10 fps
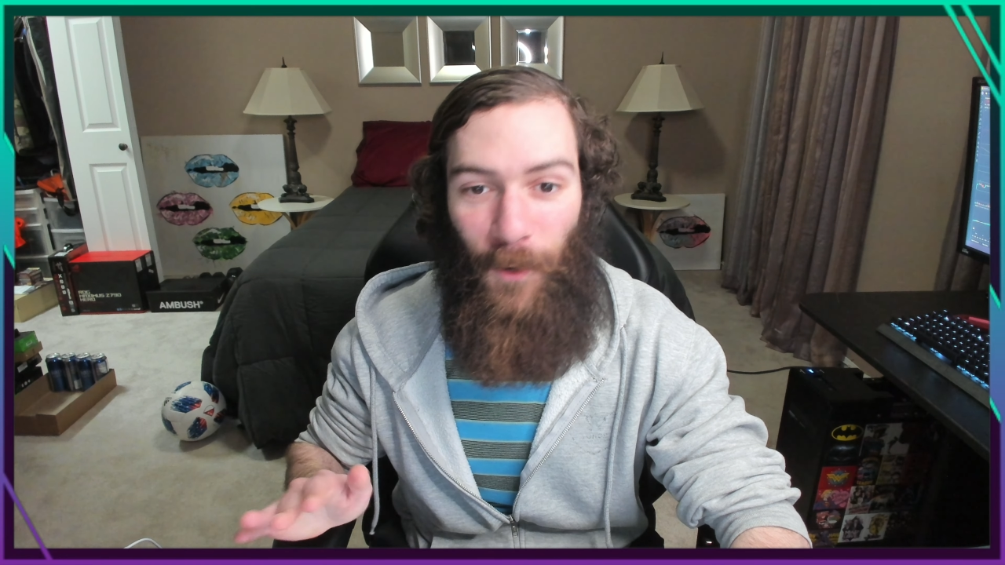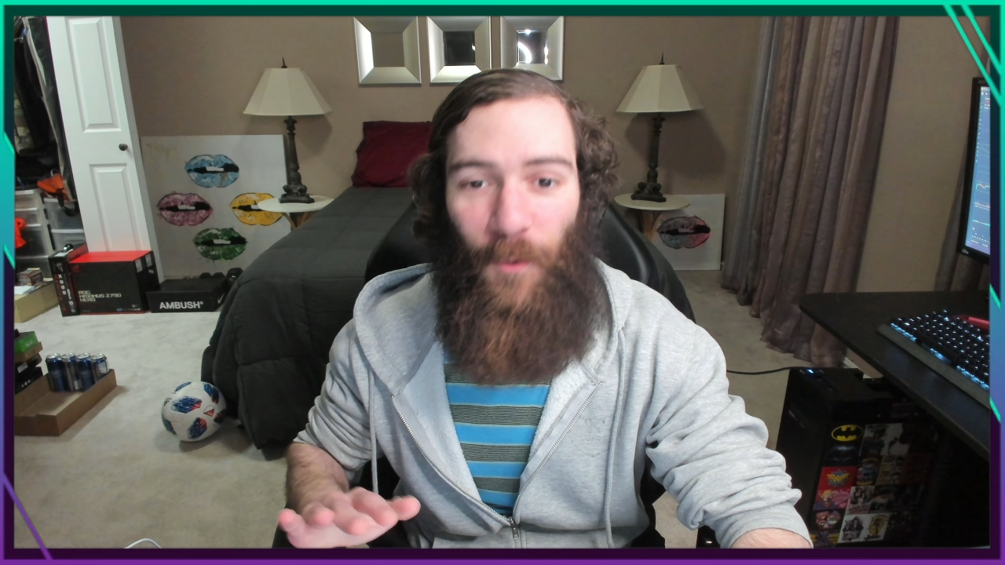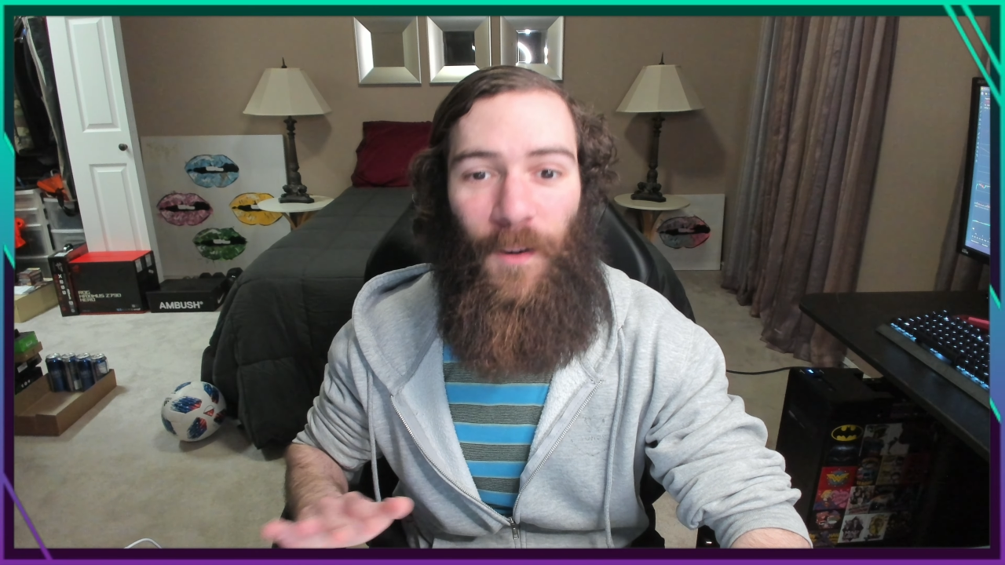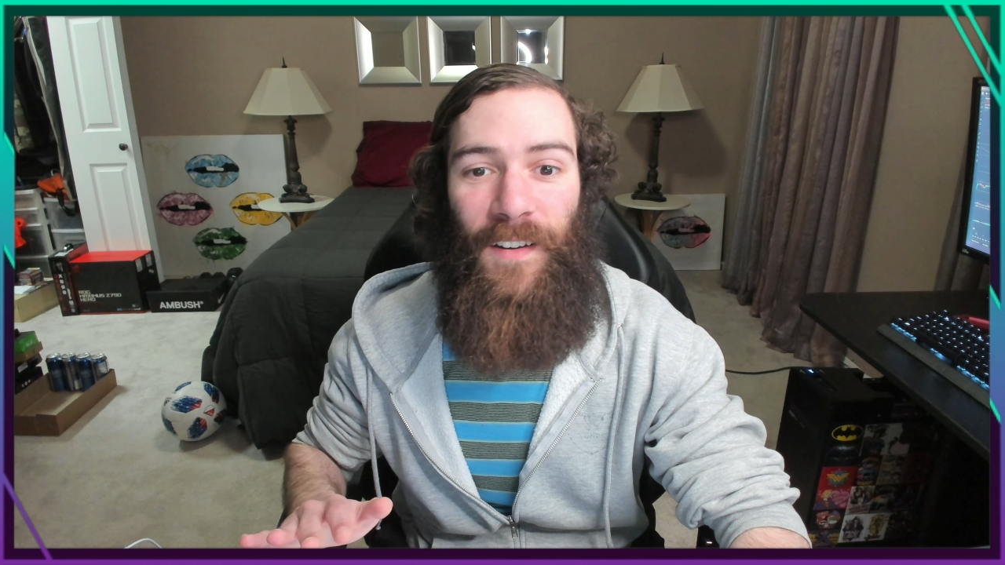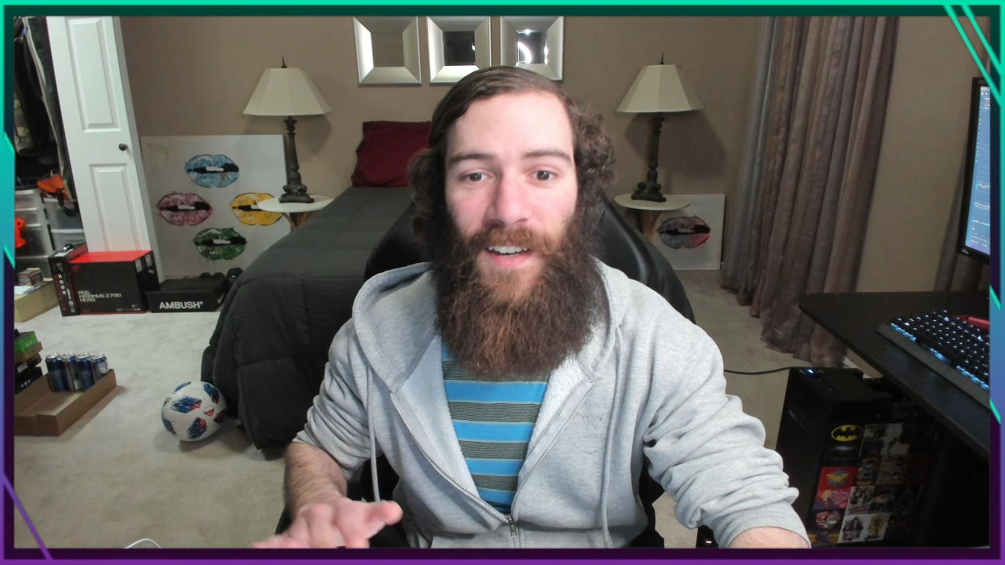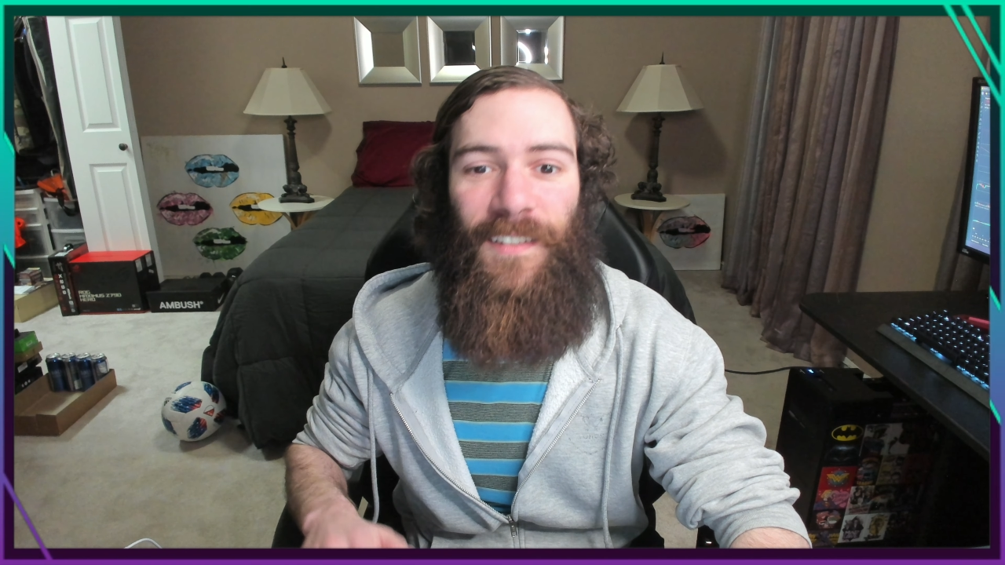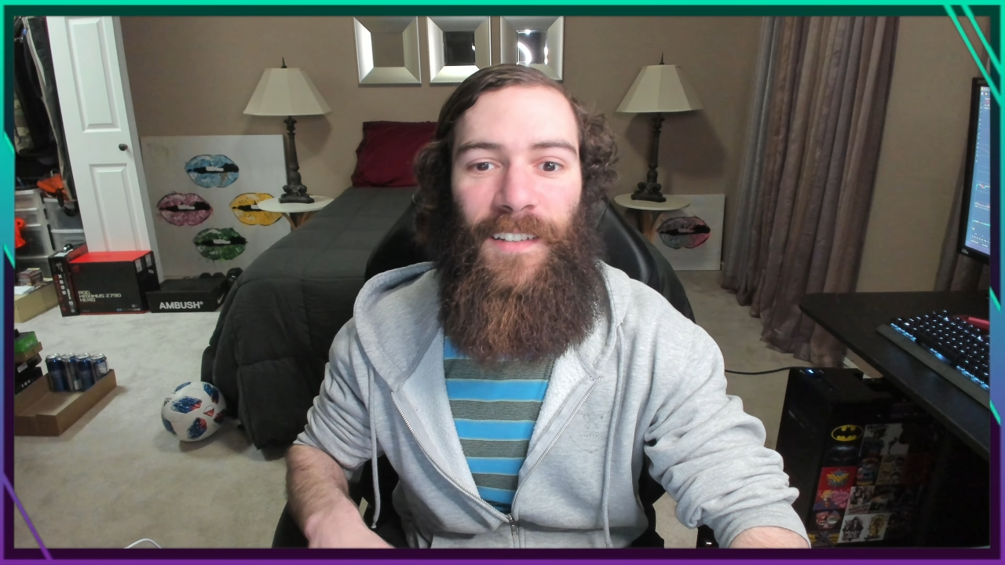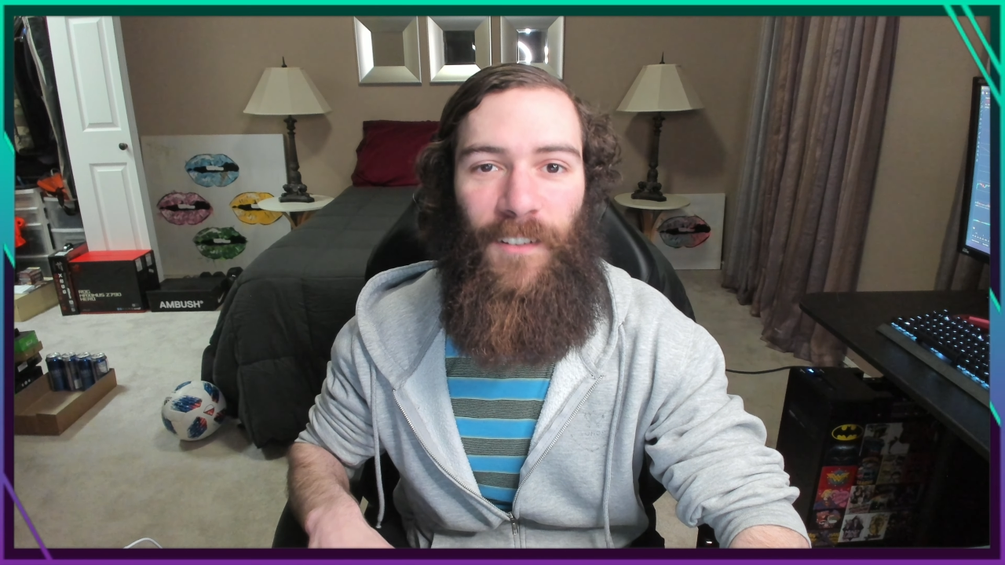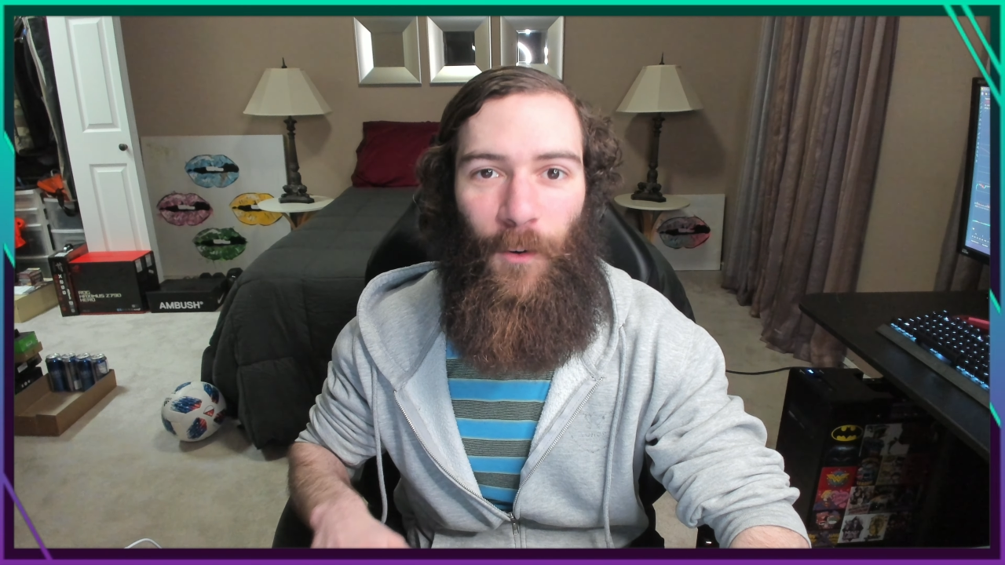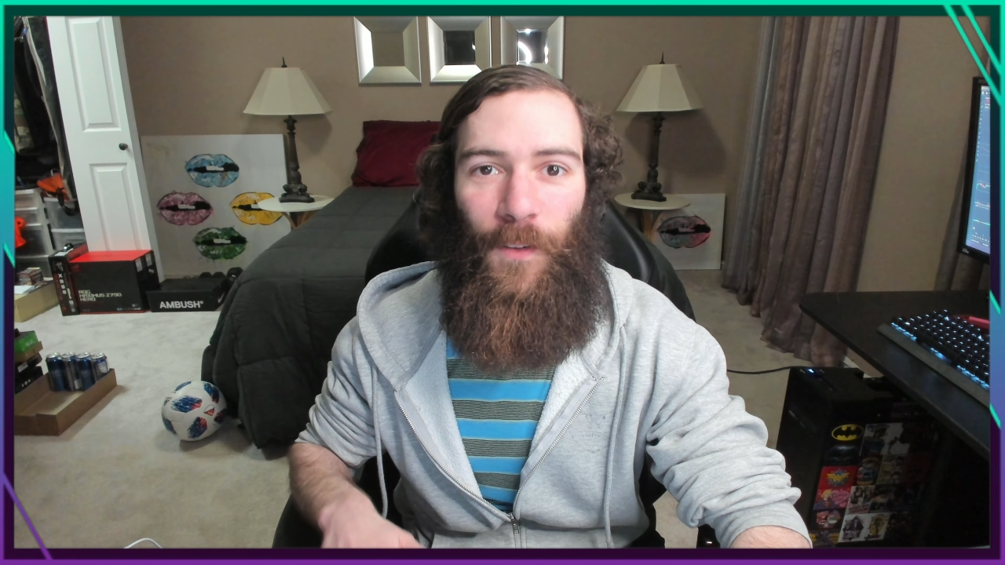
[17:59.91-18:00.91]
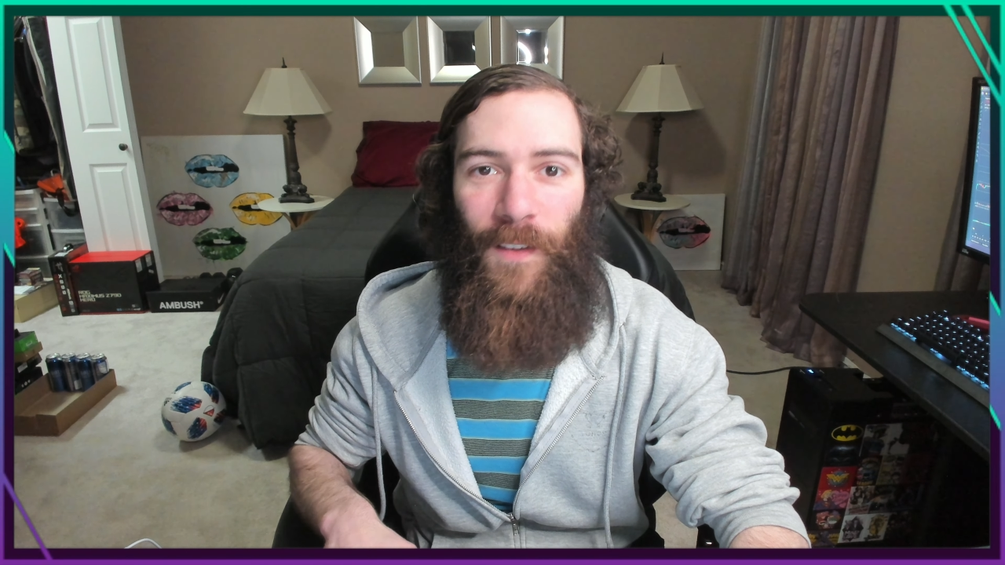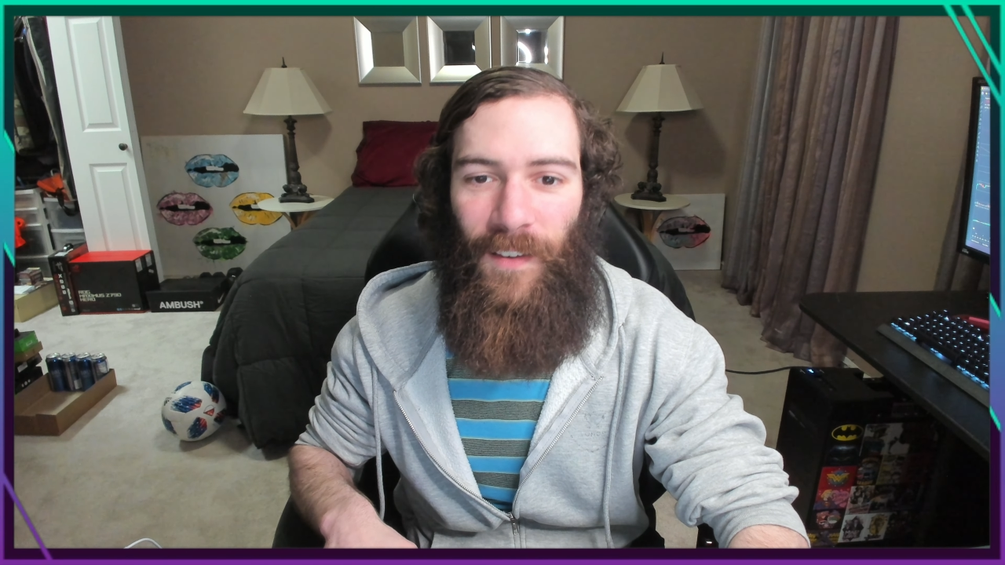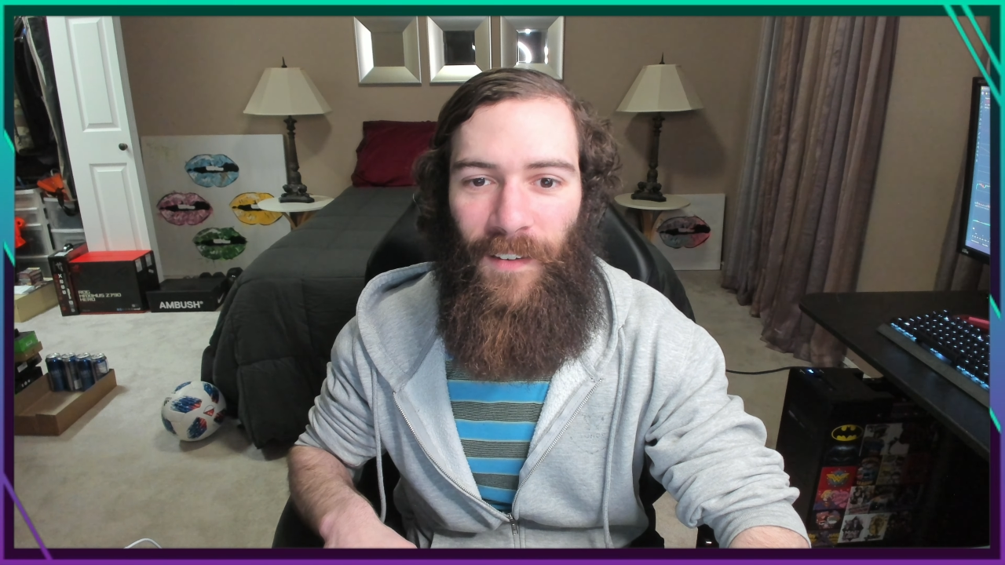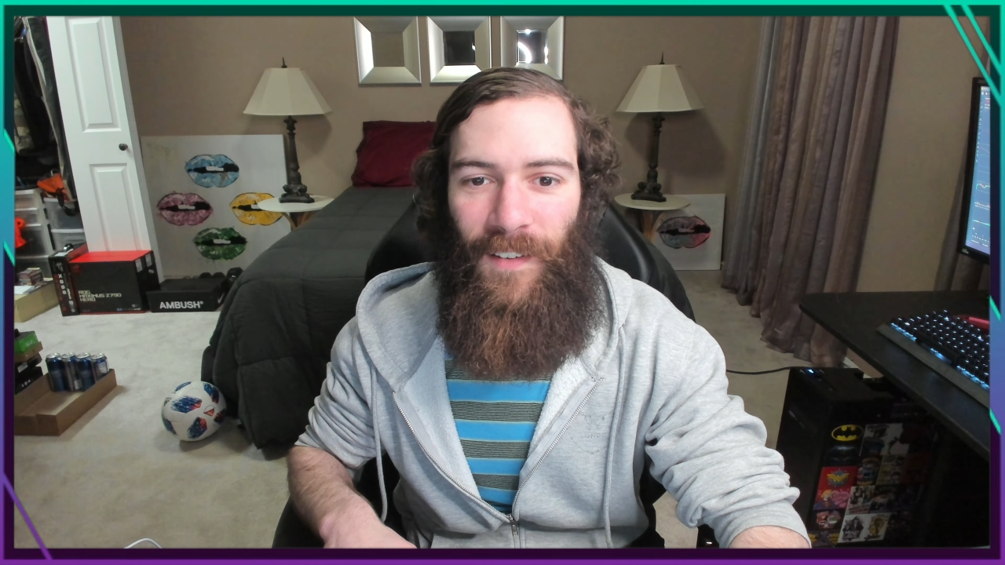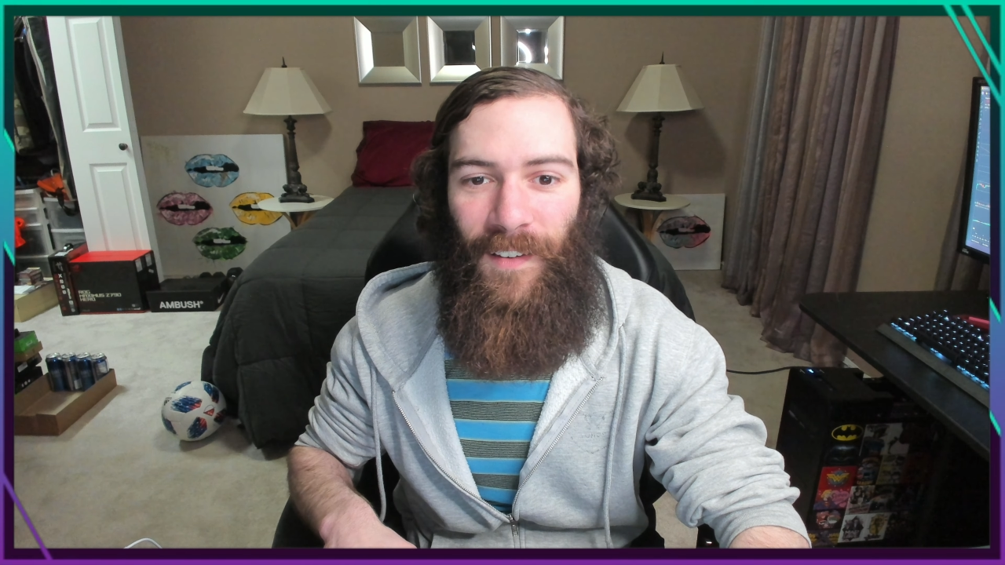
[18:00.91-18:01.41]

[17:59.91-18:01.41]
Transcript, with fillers: nowhere in Texas, hopefully,